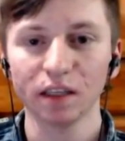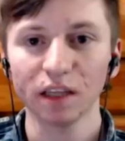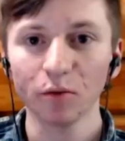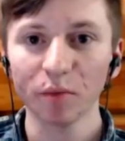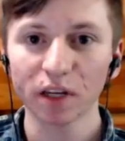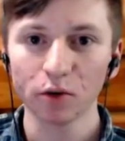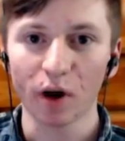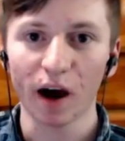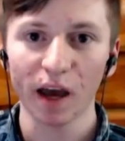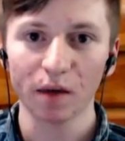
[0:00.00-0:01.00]
that's a little
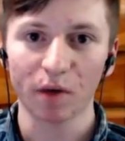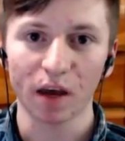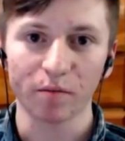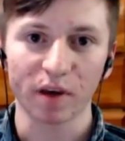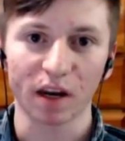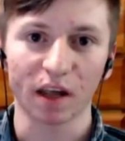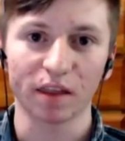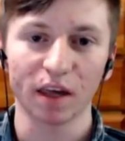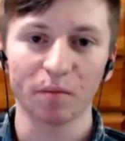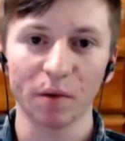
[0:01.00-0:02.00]
bit too high in my
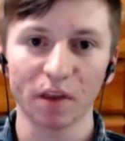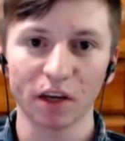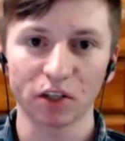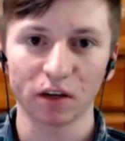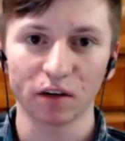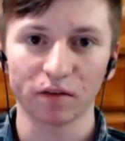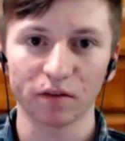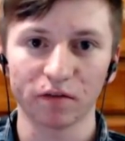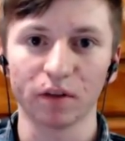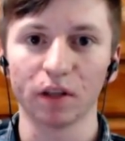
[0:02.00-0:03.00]
opinion. I think maybe they should
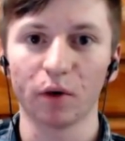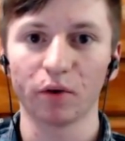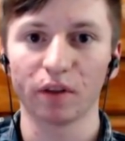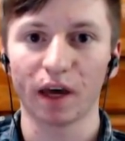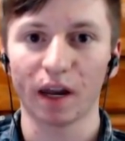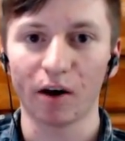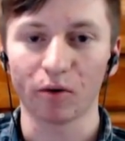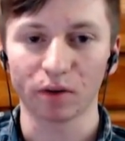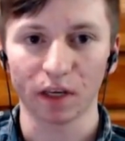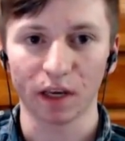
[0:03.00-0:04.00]
have lowered
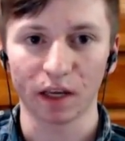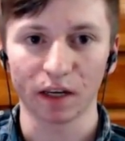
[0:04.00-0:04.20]
that out.